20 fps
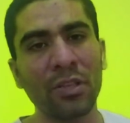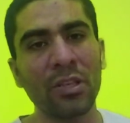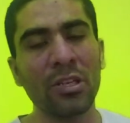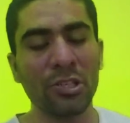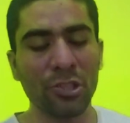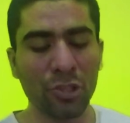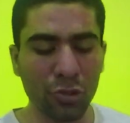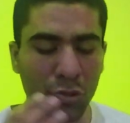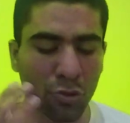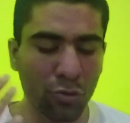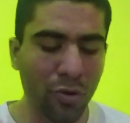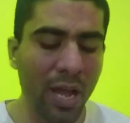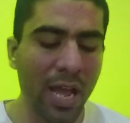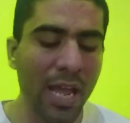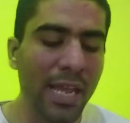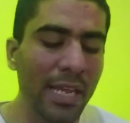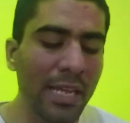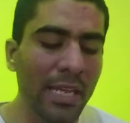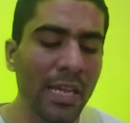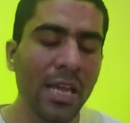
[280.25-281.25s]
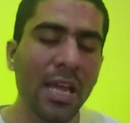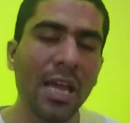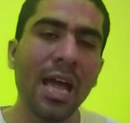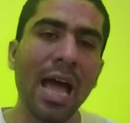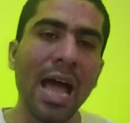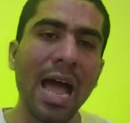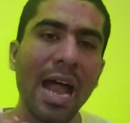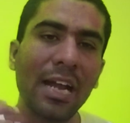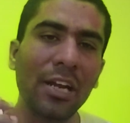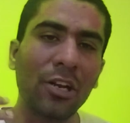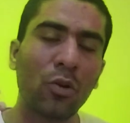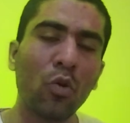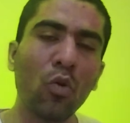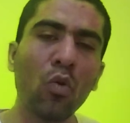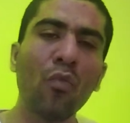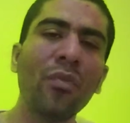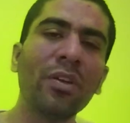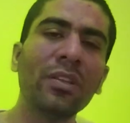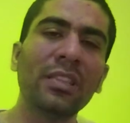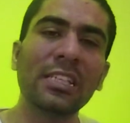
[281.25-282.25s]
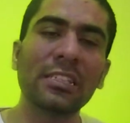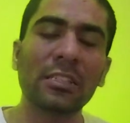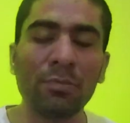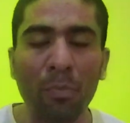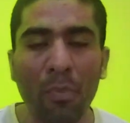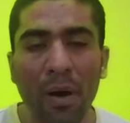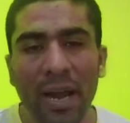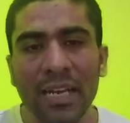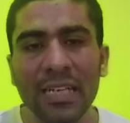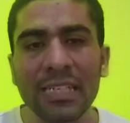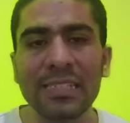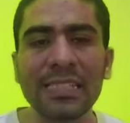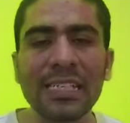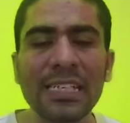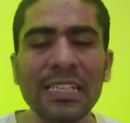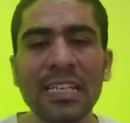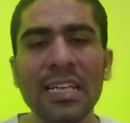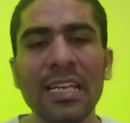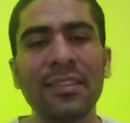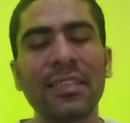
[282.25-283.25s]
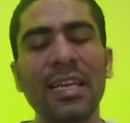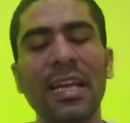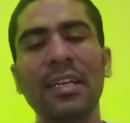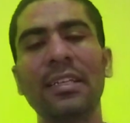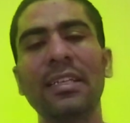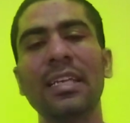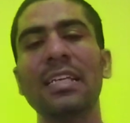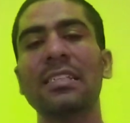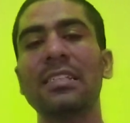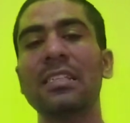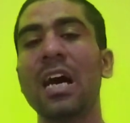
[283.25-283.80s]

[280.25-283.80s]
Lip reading: So try and go with this mindset that yes,